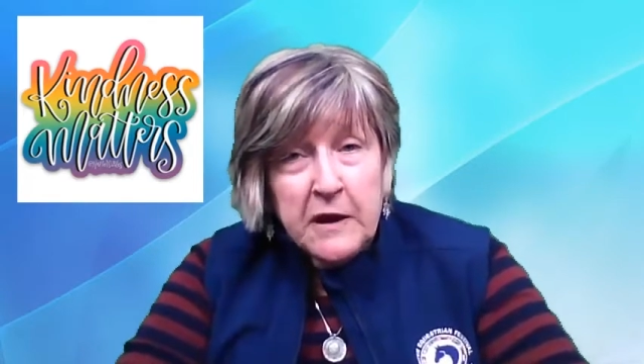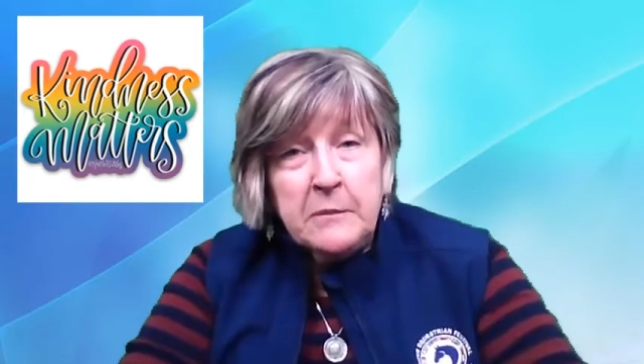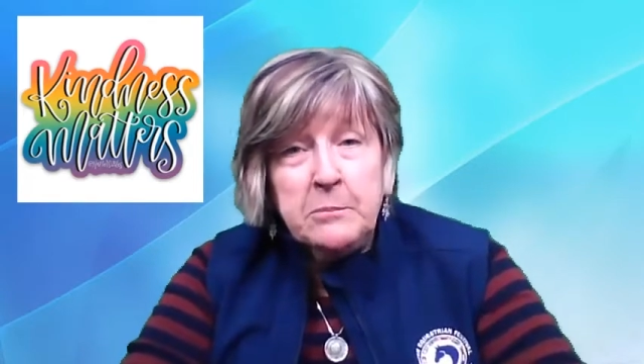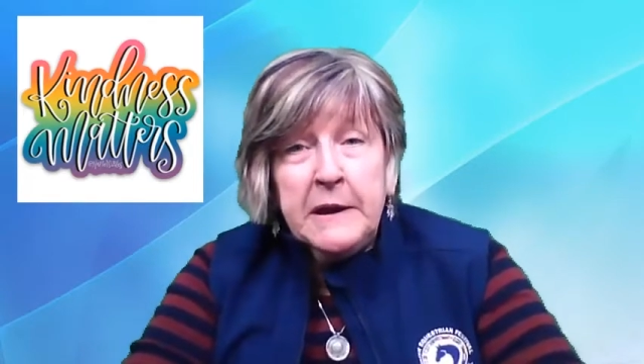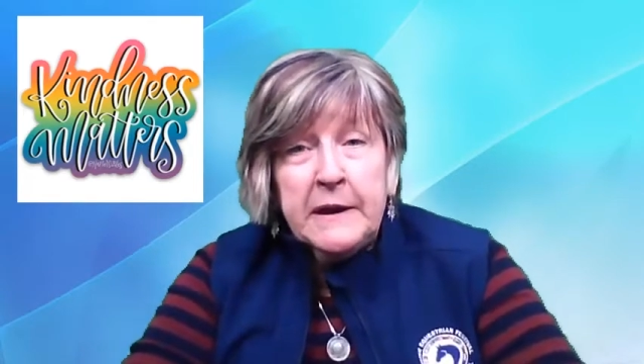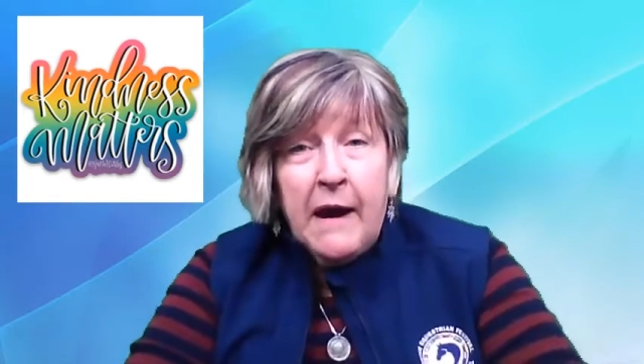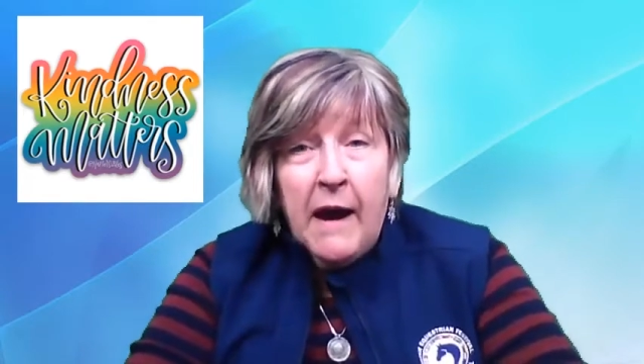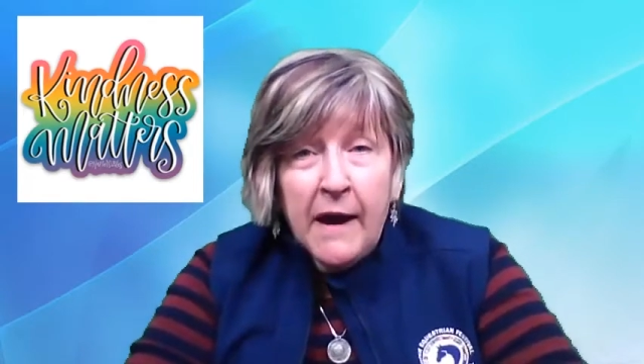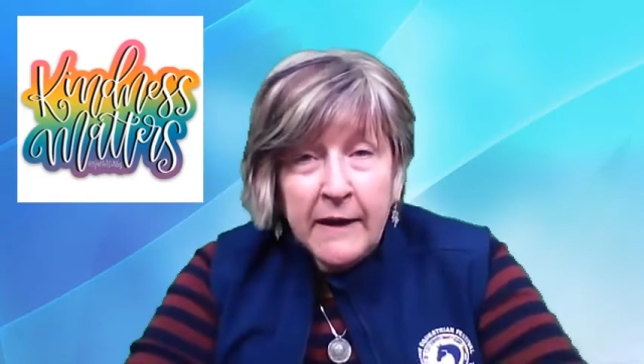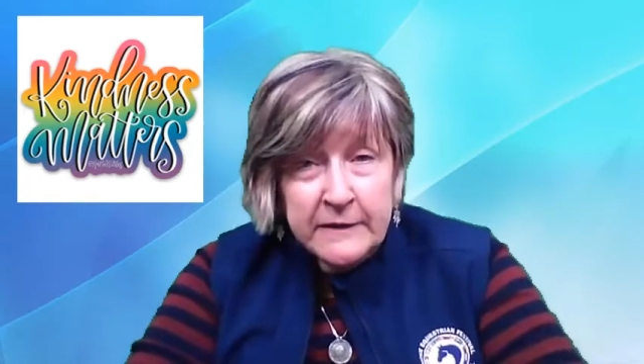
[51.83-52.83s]
and be
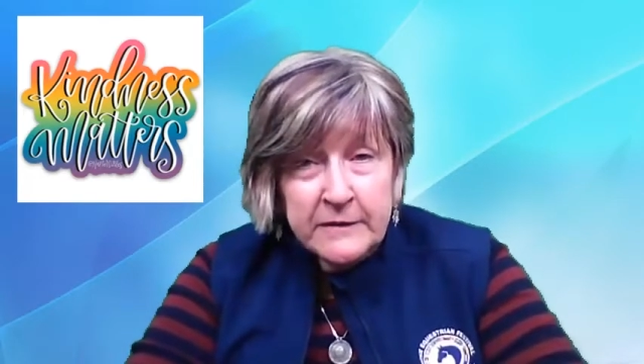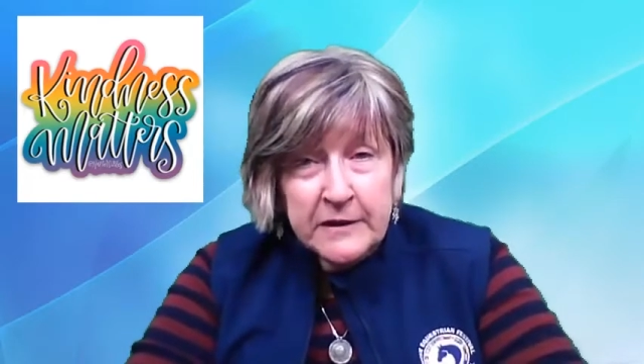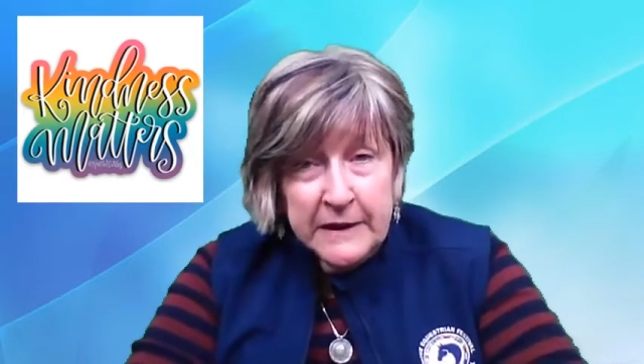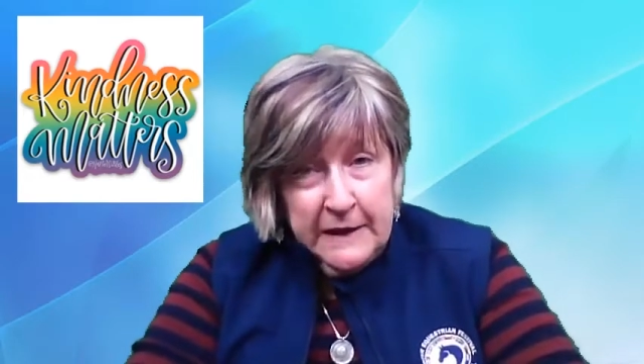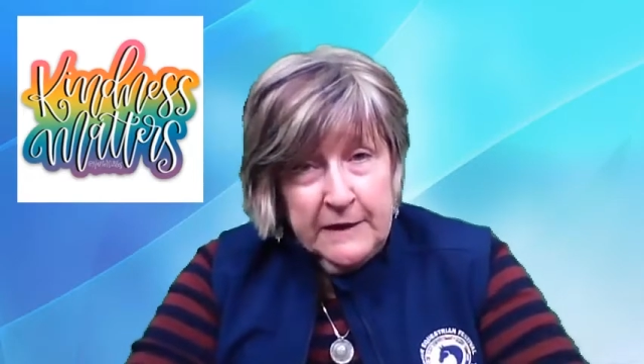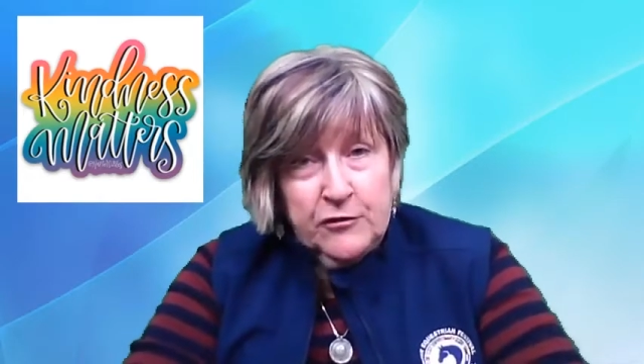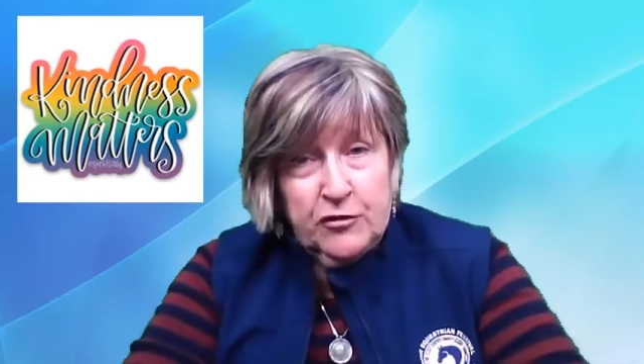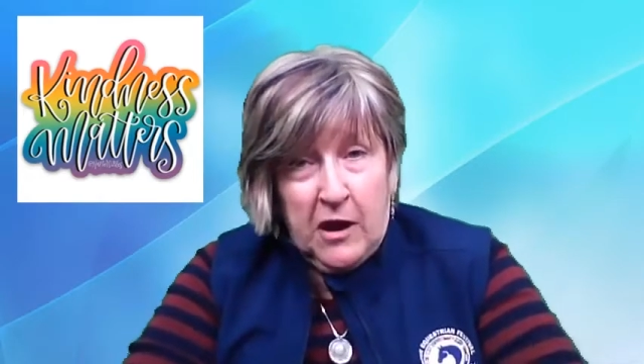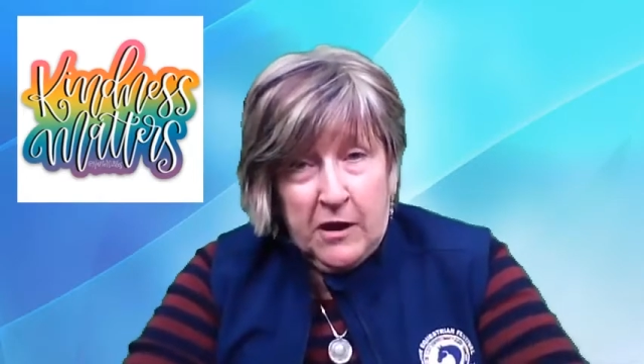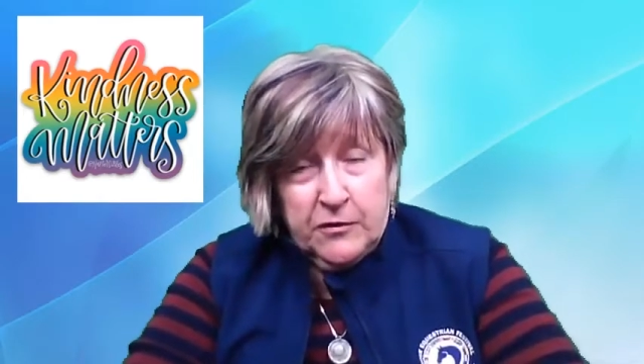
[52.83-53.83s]
kind to each
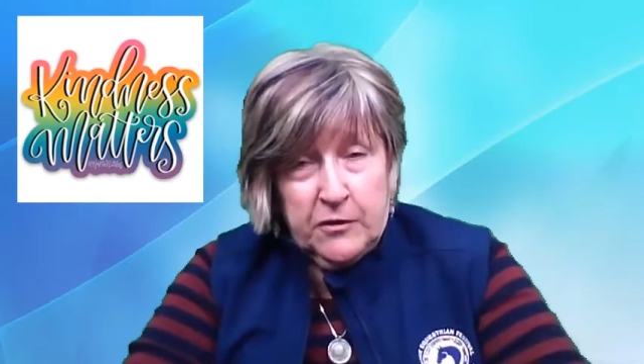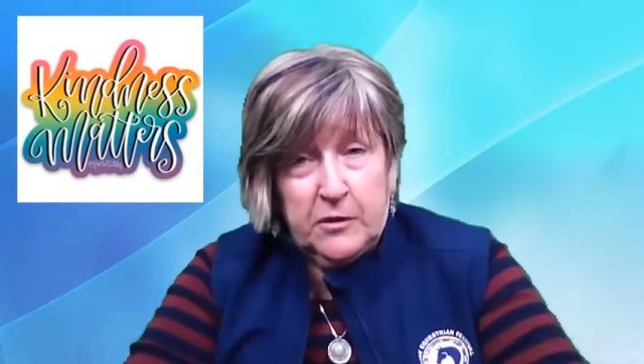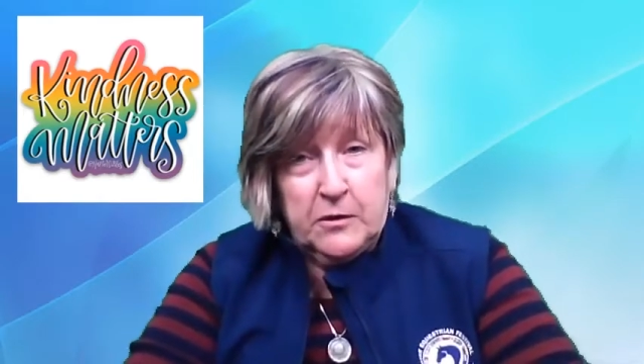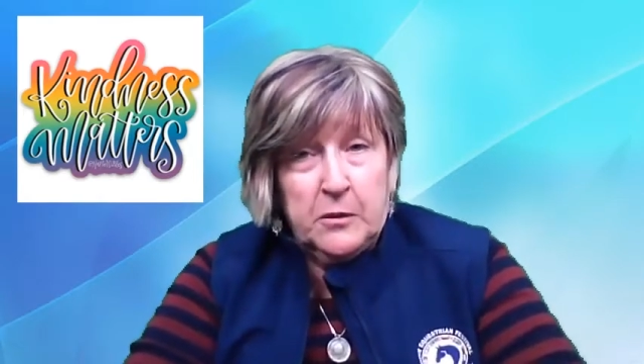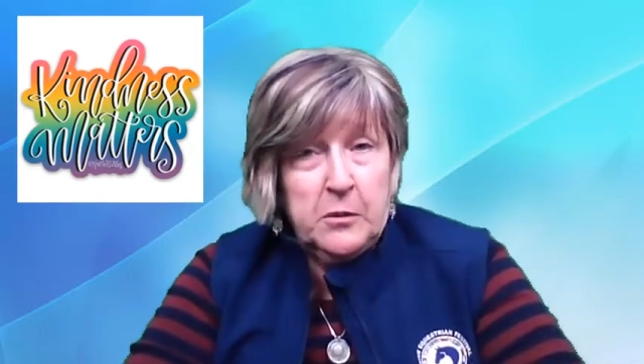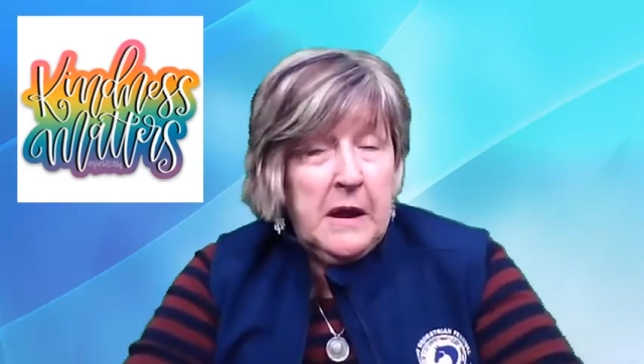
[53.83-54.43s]
other.